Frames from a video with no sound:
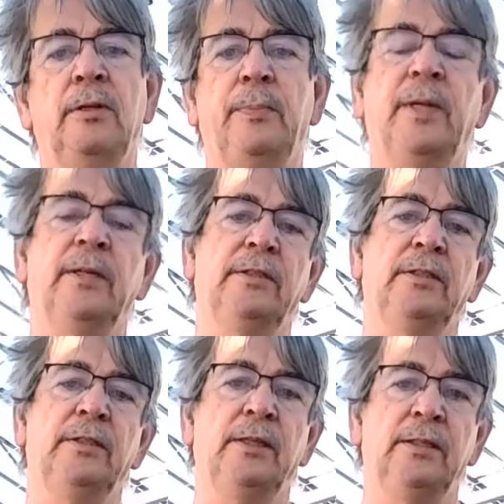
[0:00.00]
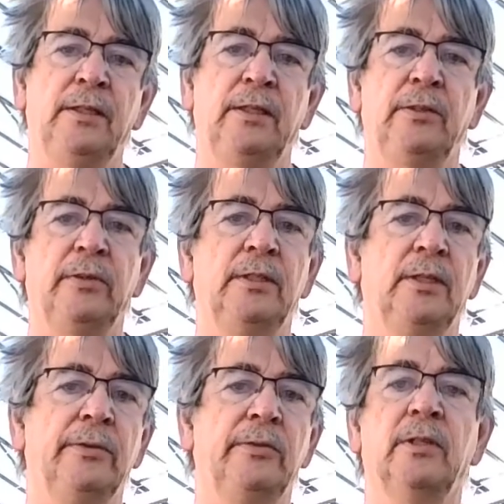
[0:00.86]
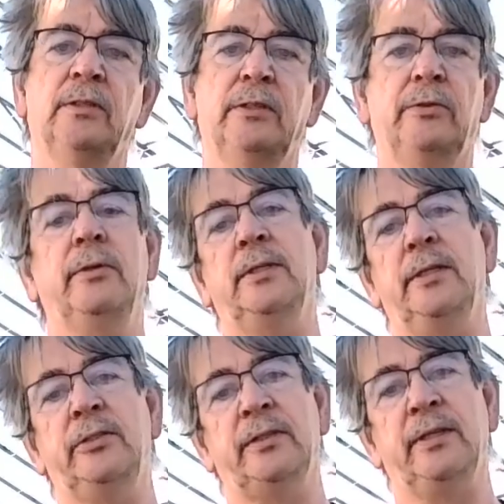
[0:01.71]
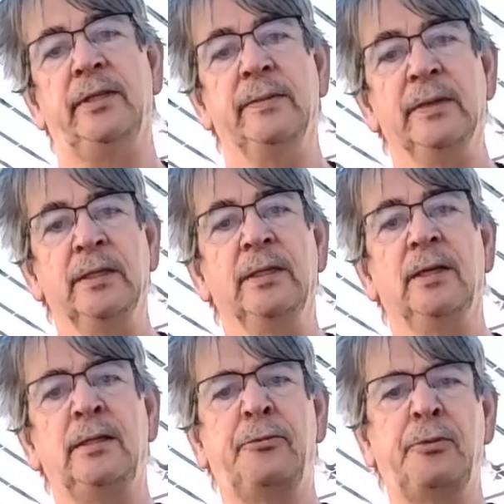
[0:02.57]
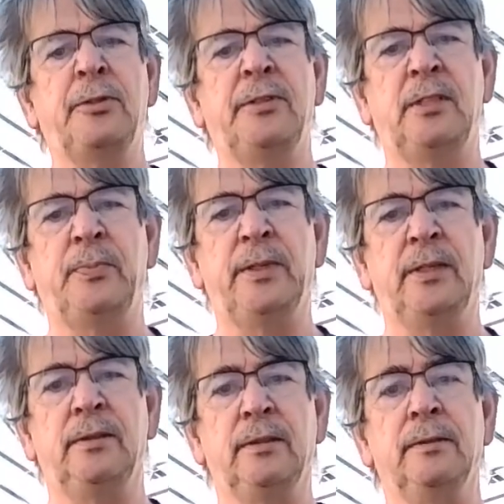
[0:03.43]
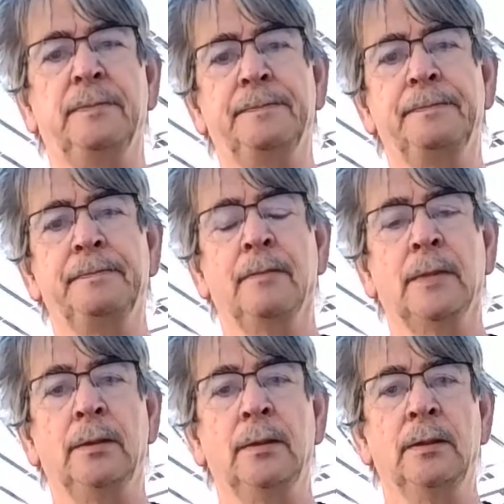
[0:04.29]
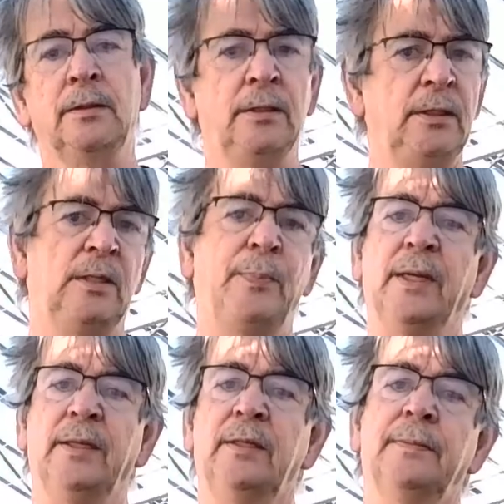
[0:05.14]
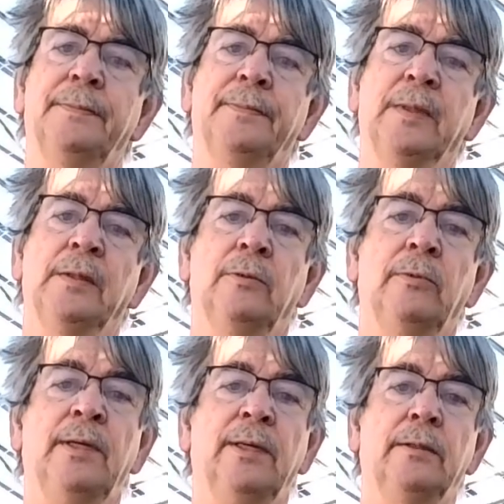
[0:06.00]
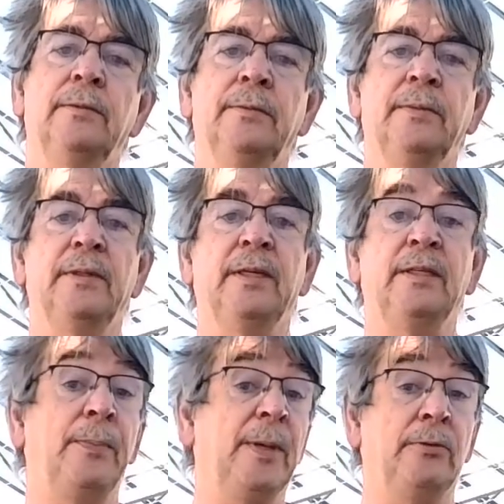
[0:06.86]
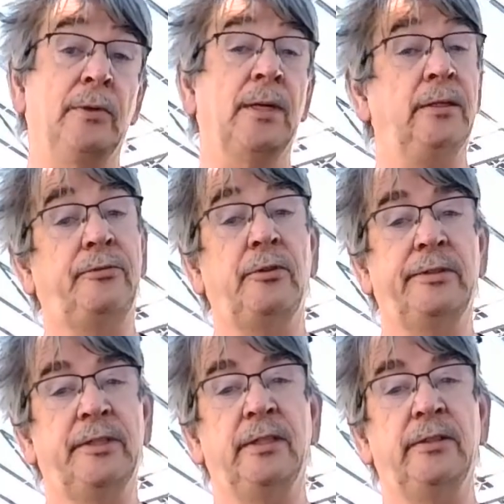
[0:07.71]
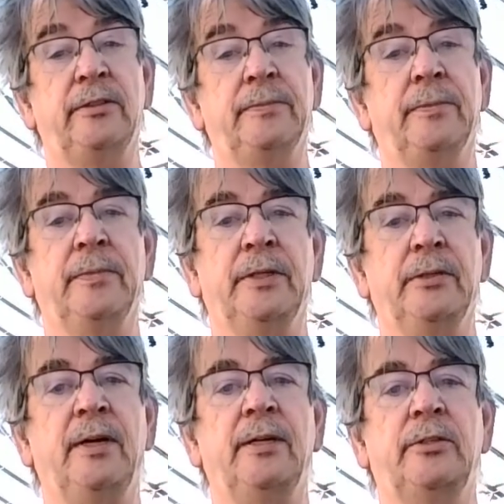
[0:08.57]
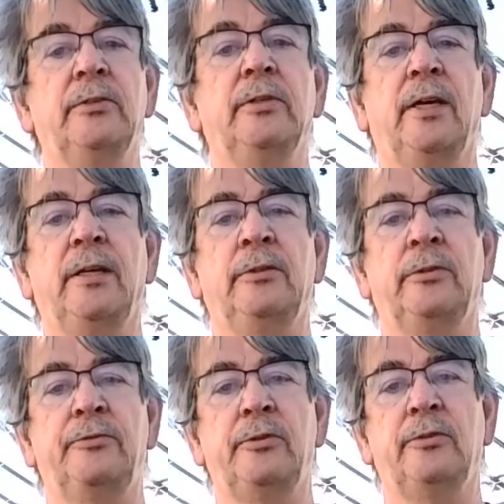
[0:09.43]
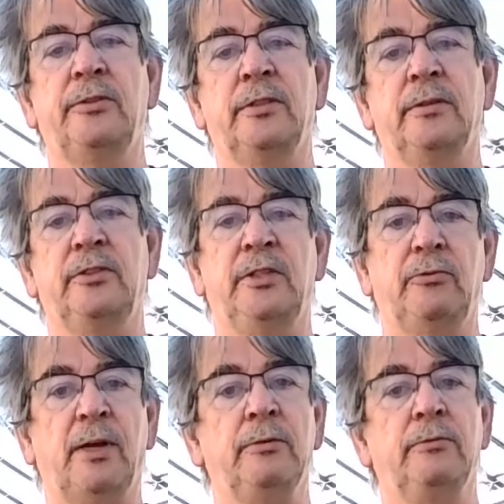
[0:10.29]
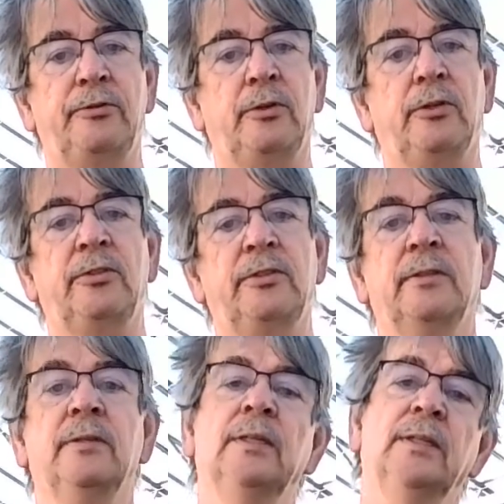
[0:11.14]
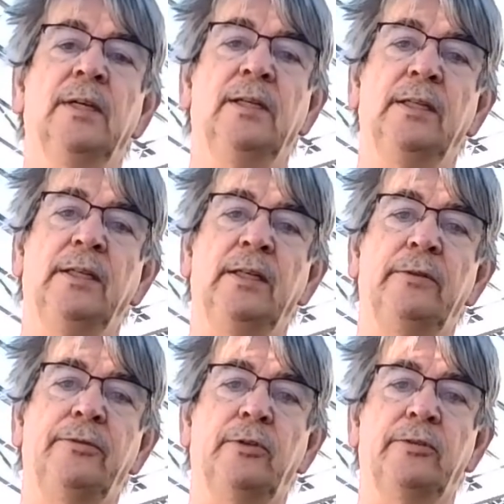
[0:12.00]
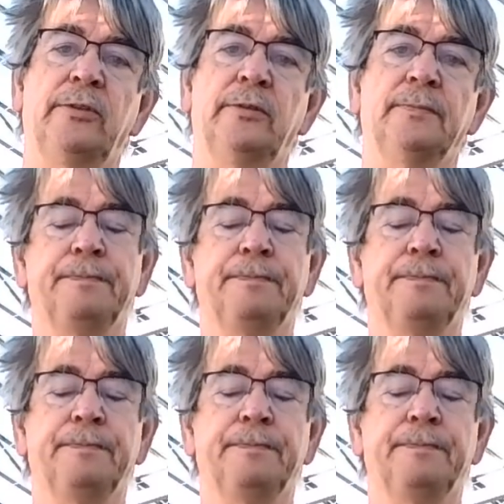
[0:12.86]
your plants in your unheated greenhouse and they're growing nicely, and a frost is predicted. Do you need to panic? Well, it depends what kind of frost it is. There are two kinds of frost. There's a ground frost and an air frost.